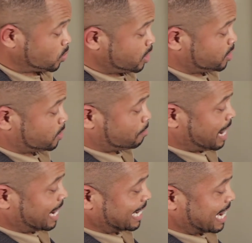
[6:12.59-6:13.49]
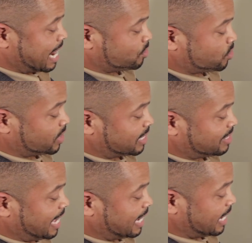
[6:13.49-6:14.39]
Well, the body now is going to
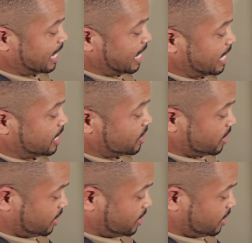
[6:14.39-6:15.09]
take a